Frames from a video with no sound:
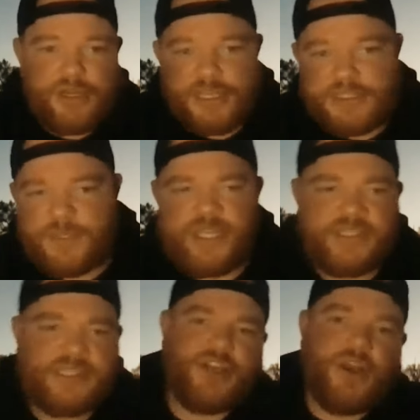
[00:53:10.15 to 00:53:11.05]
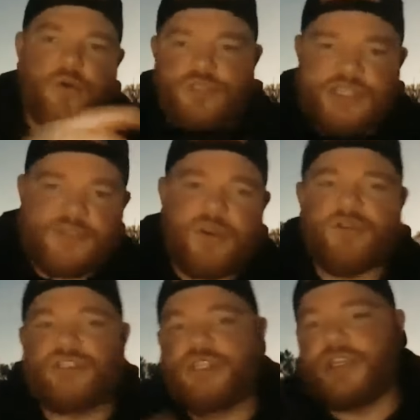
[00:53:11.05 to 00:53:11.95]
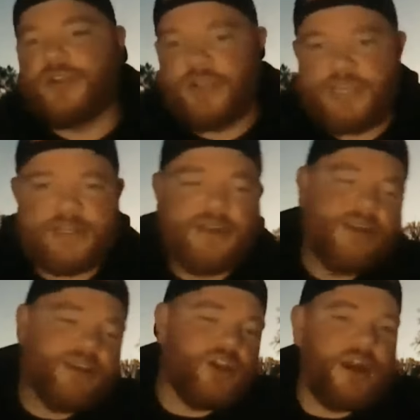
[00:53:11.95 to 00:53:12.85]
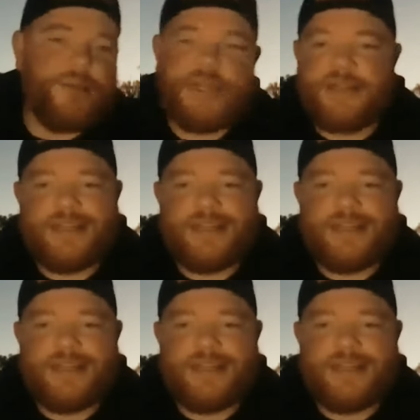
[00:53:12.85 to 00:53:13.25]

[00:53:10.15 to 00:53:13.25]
It's because he knows this person or he, you know what I mean?